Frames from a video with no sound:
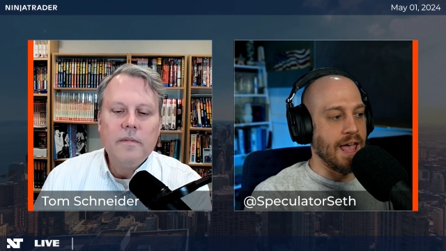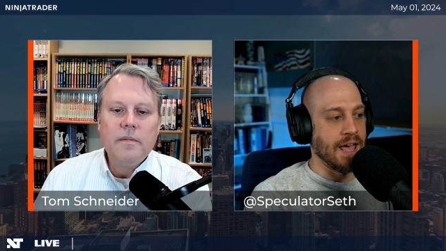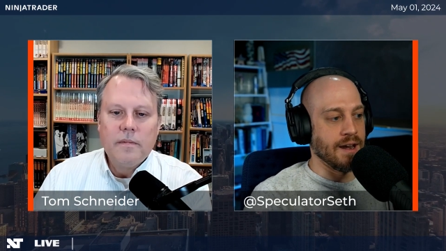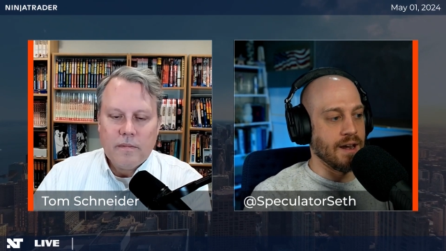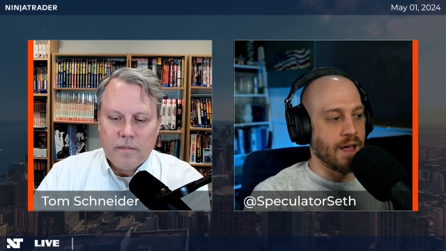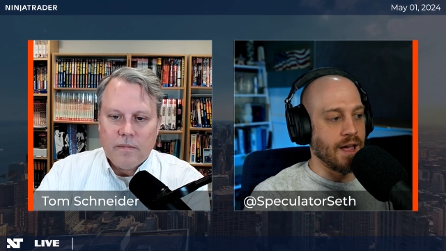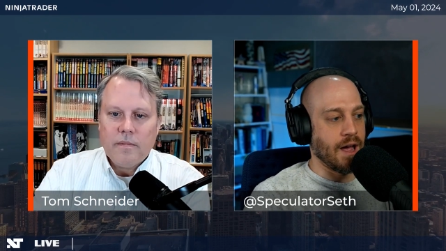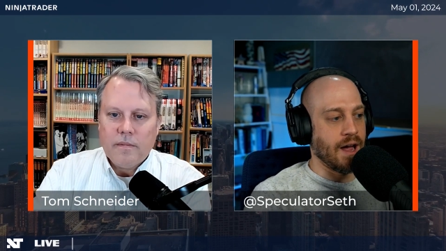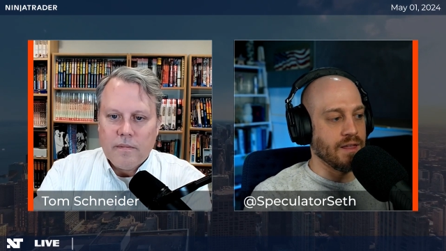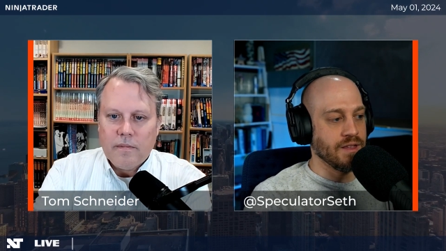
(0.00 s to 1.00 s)
Speaker 1: And
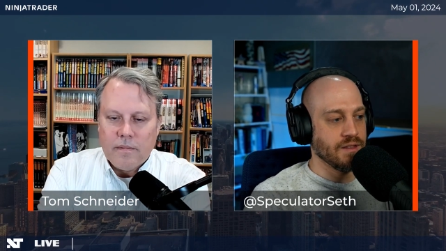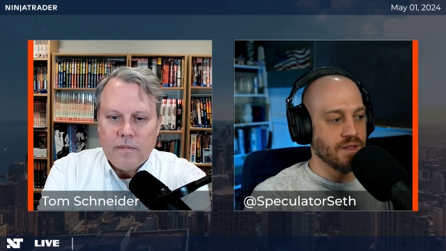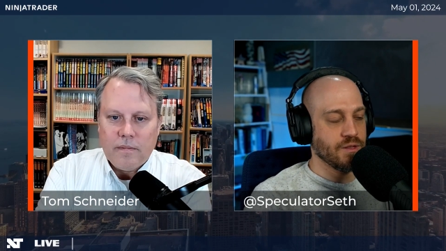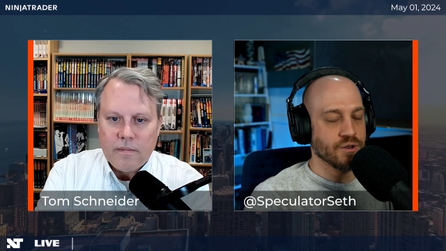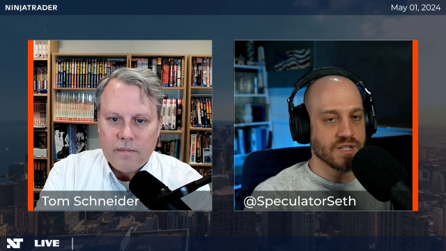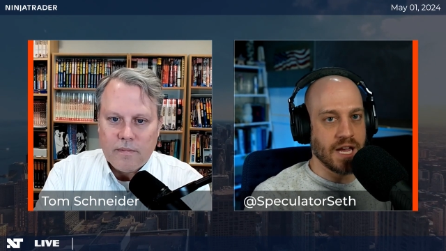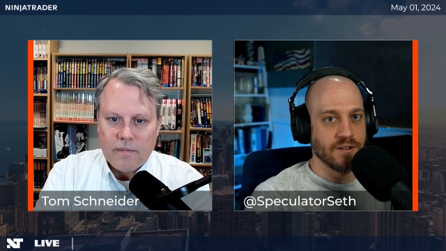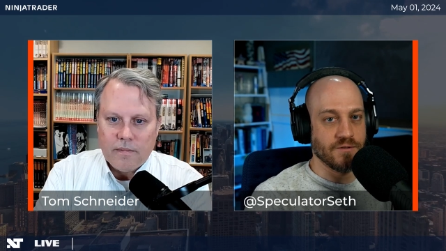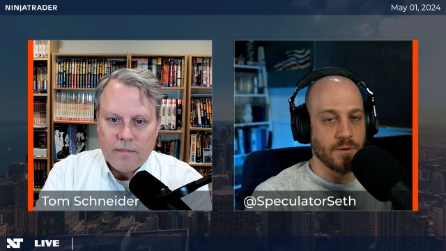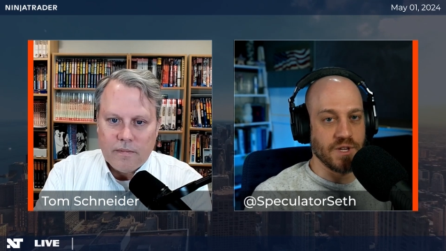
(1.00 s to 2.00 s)
I think that there's
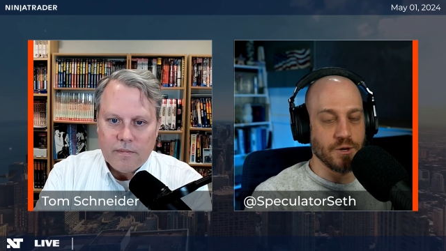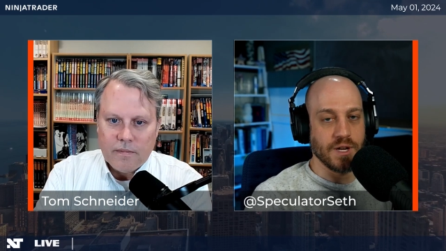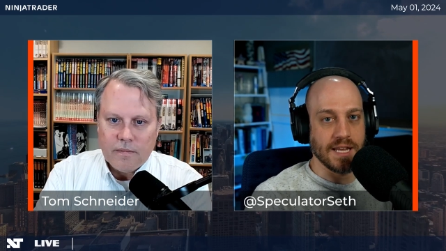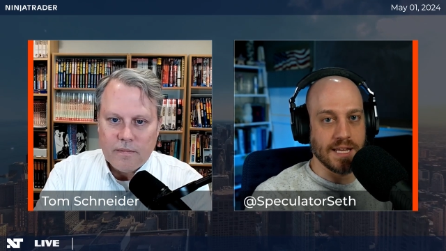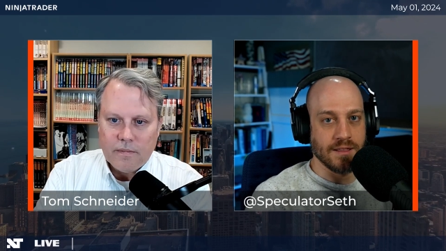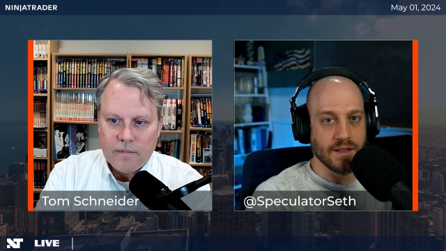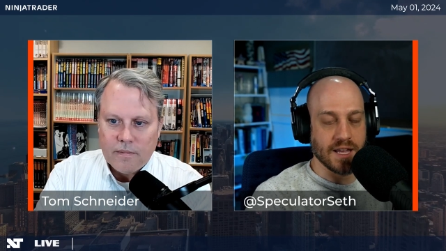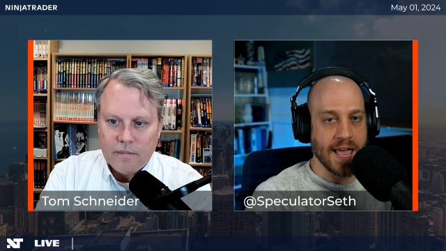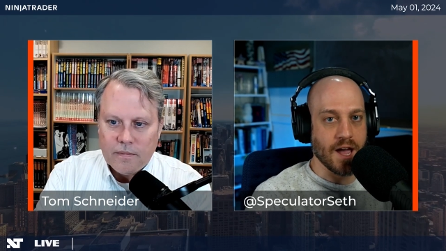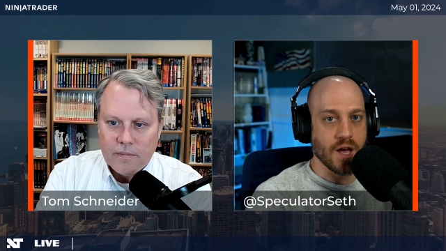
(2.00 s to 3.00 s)
kind of a beauty in
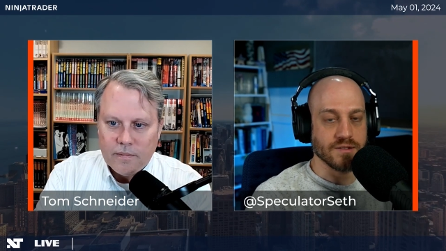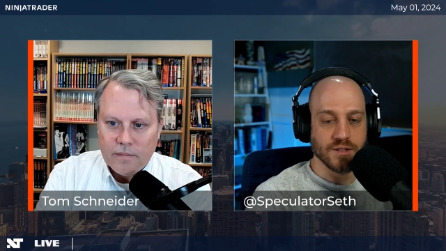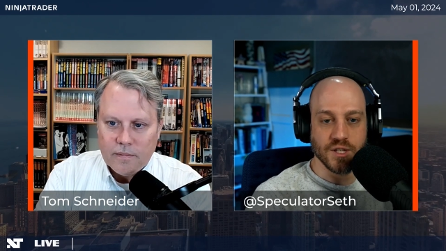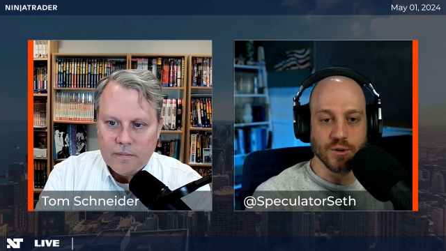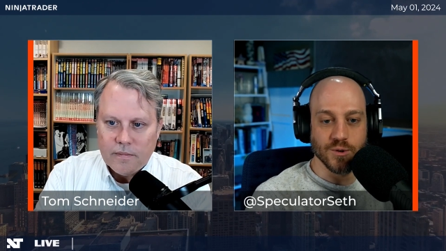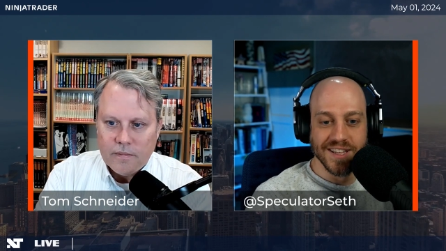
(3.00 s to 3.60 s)
the chaos too.